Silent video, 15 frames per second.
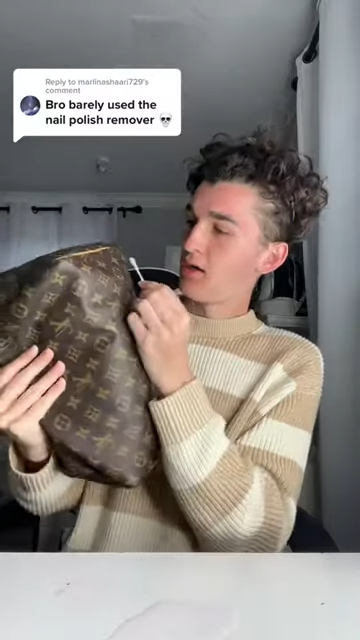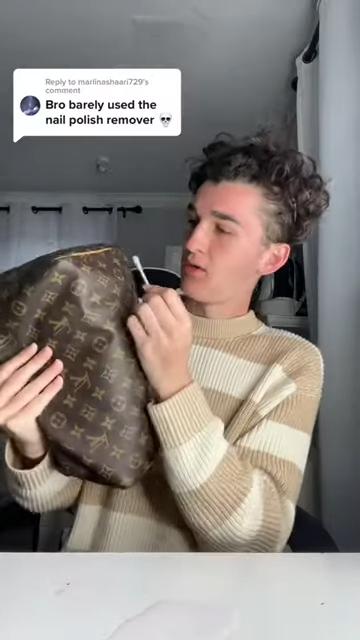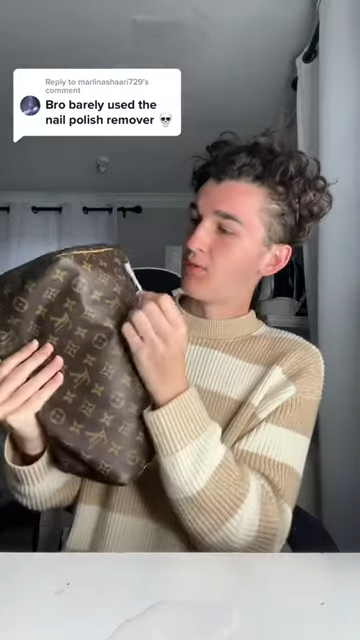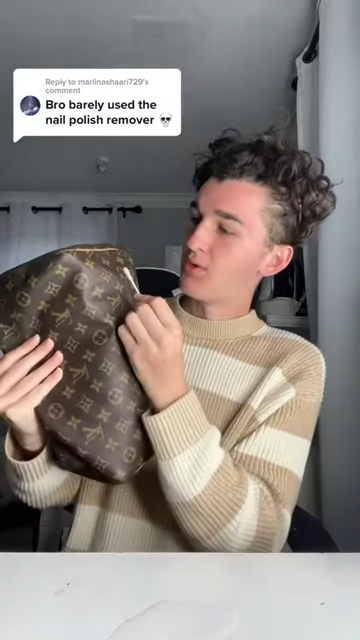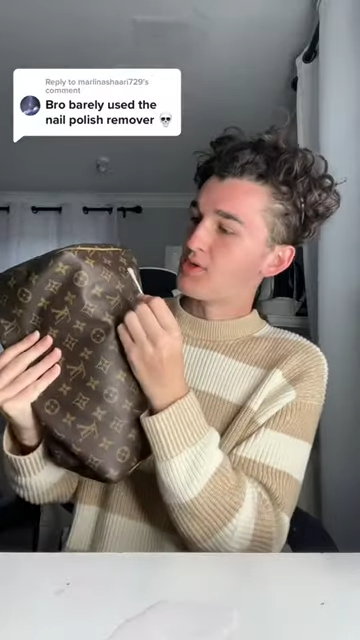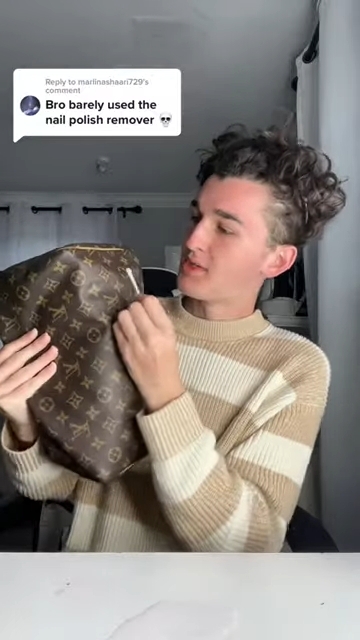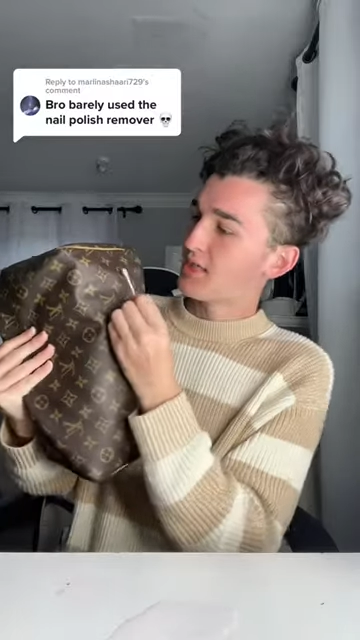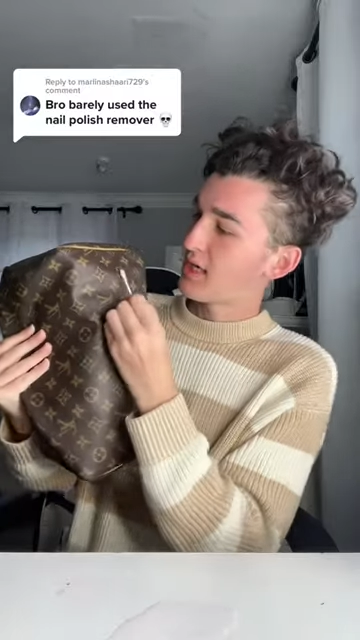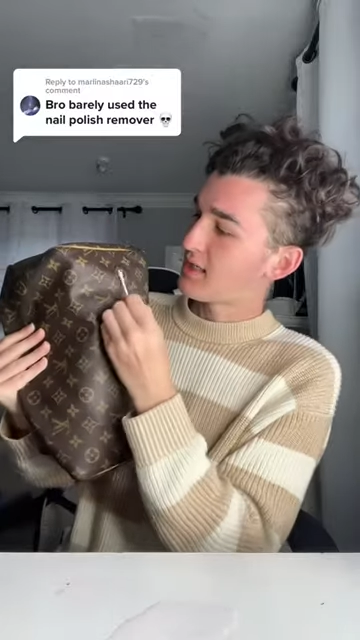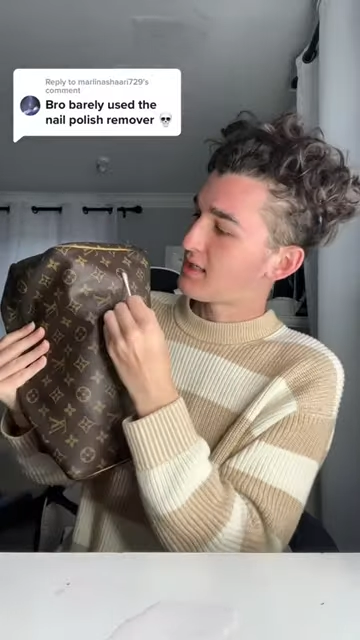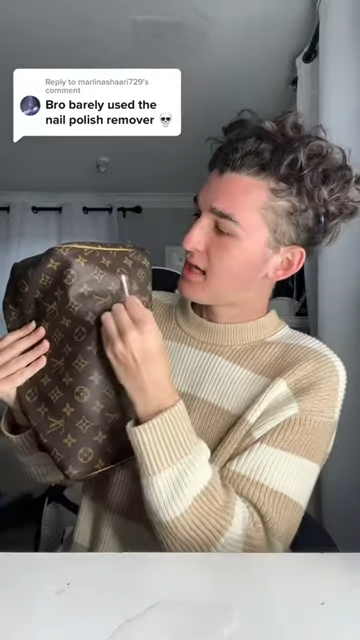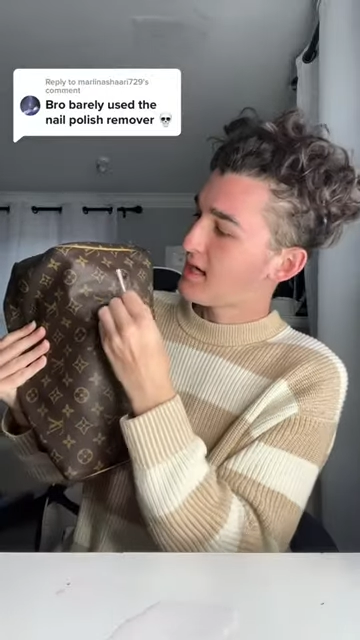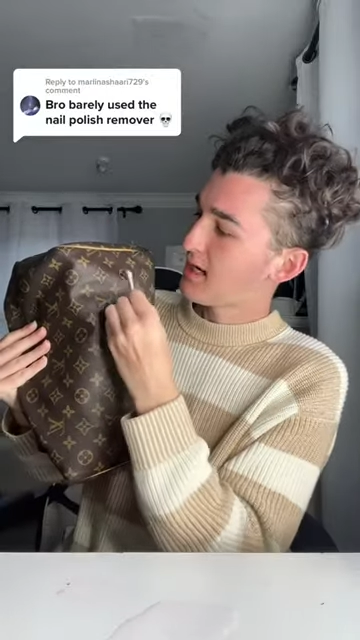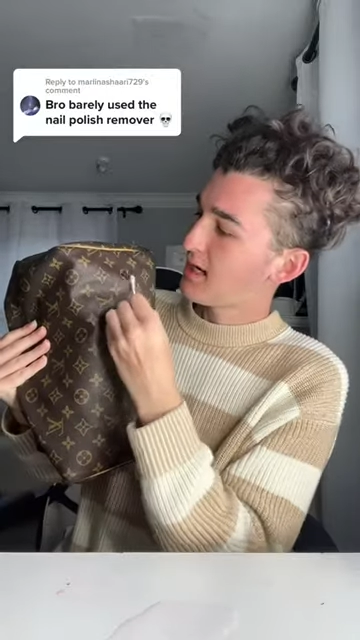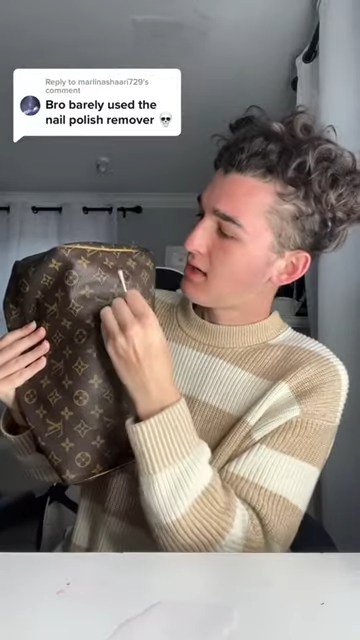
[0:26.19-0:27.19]
We're just going to
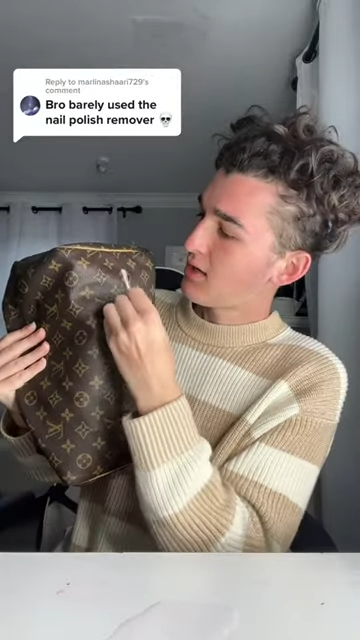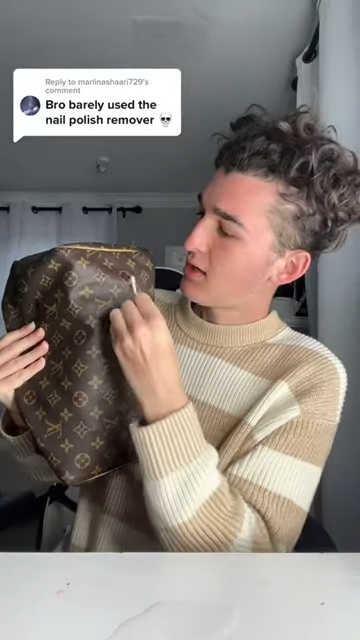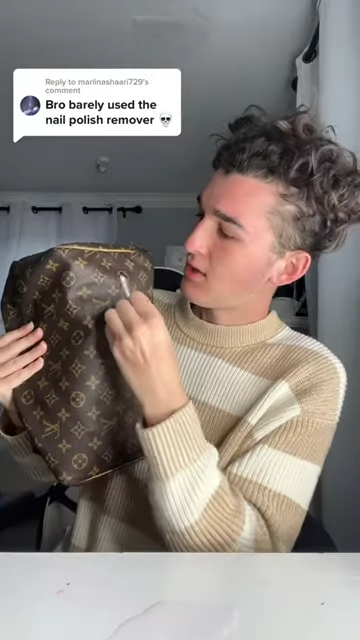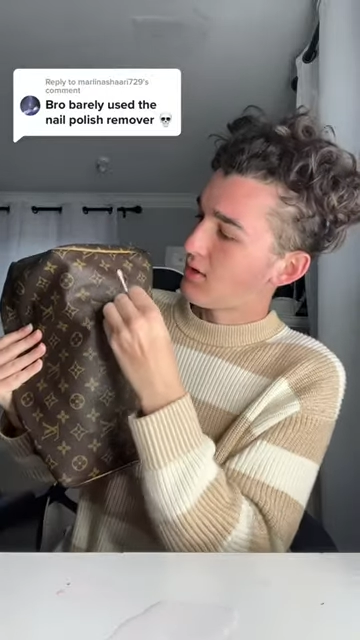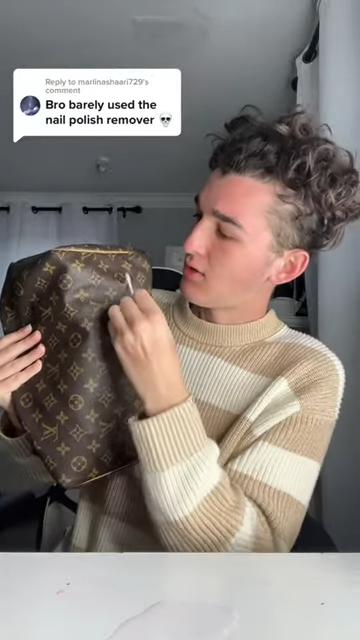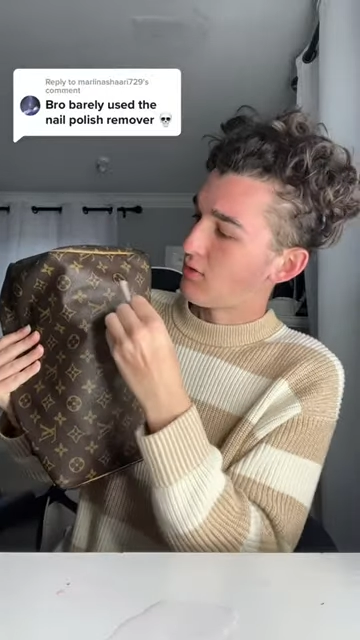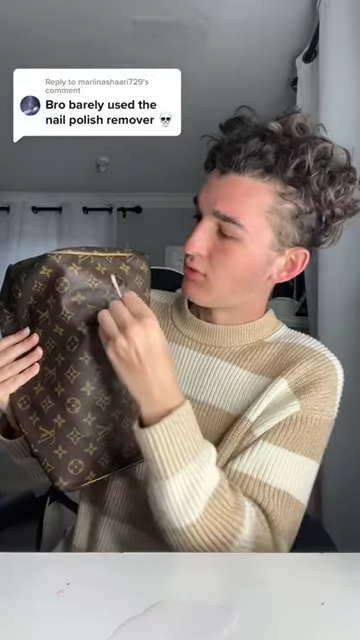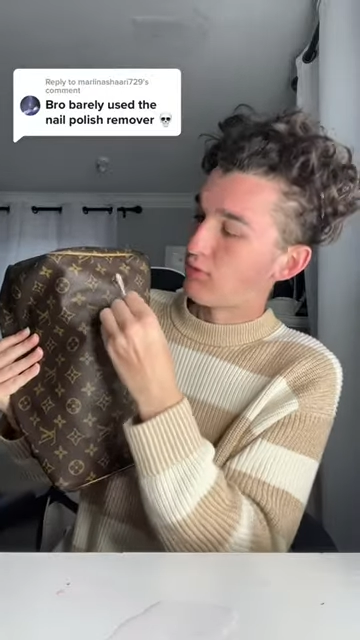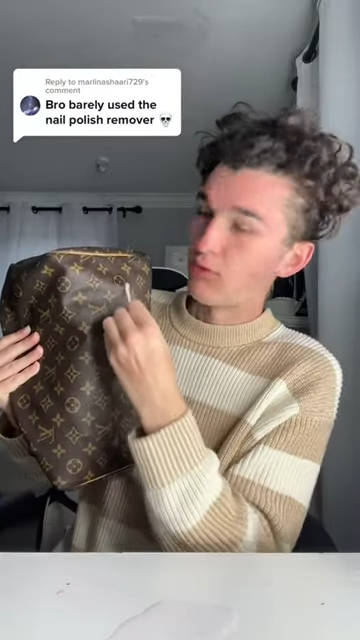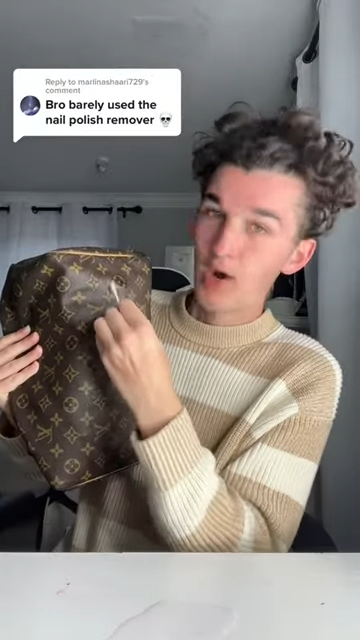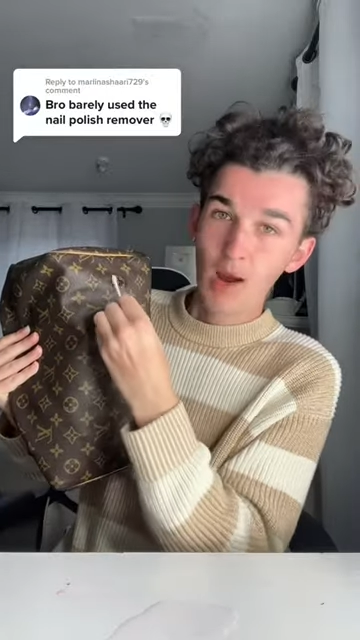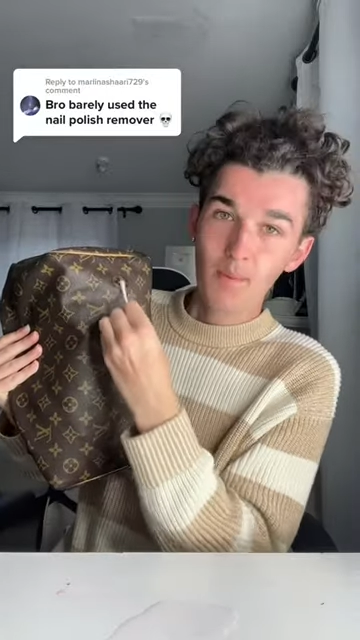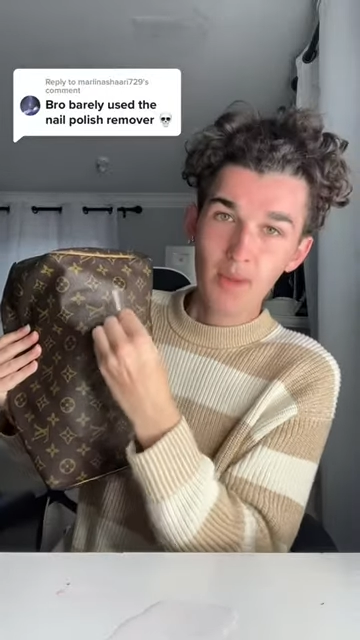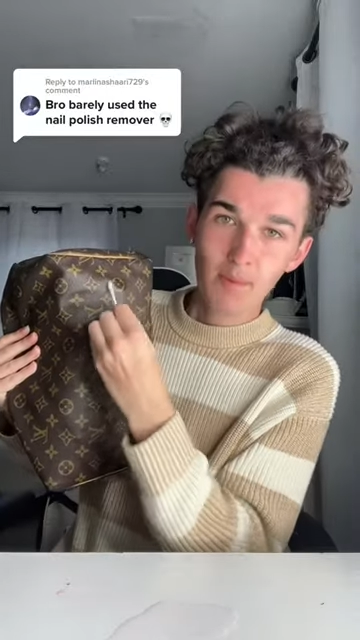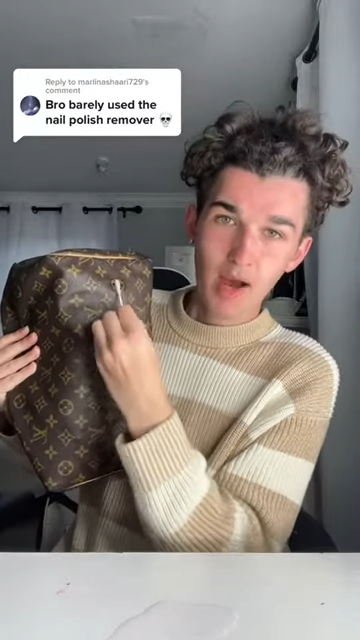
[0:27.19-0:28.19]
take it.
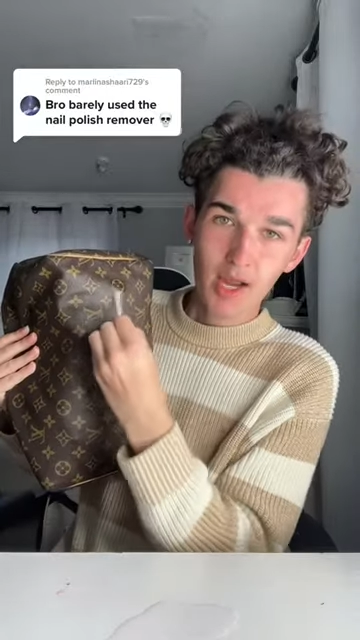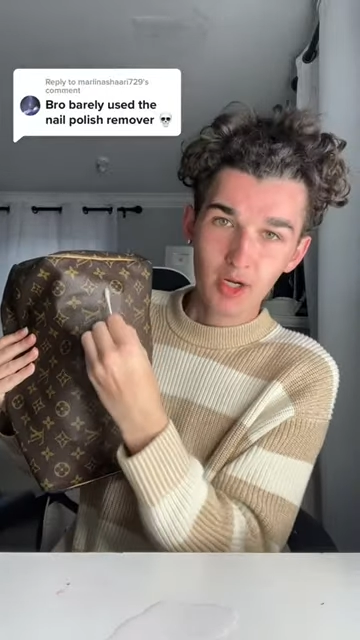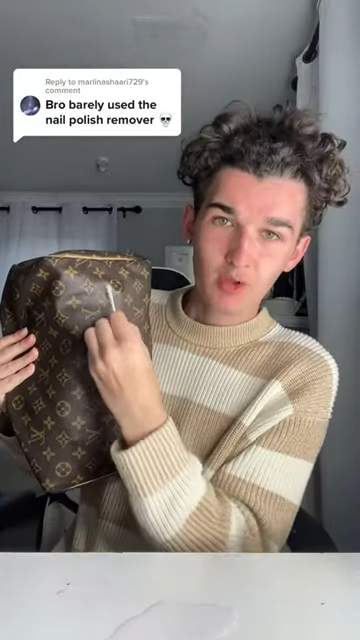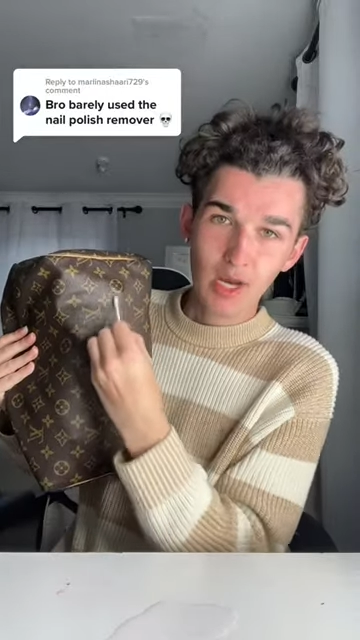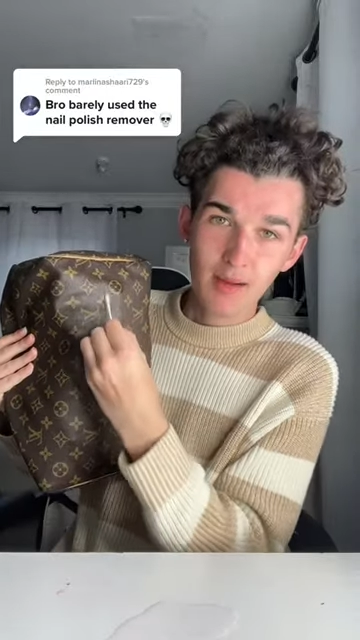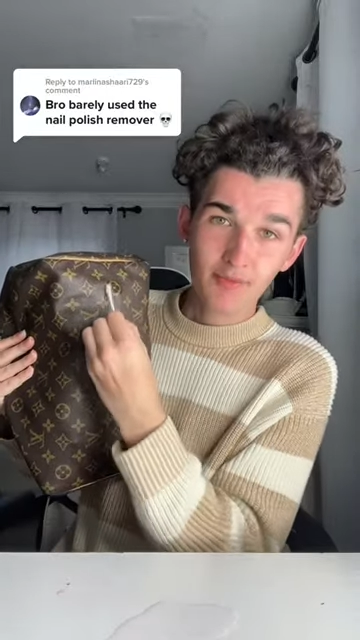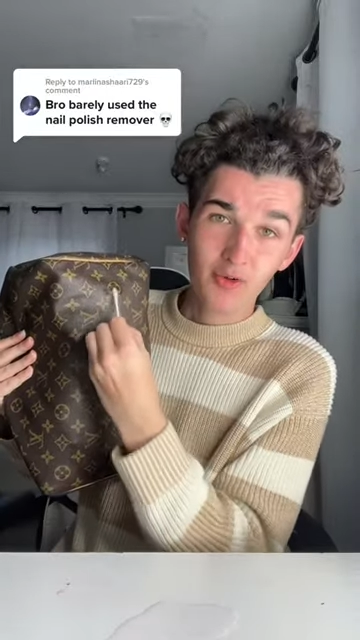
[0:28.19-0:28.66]
Rub the monogram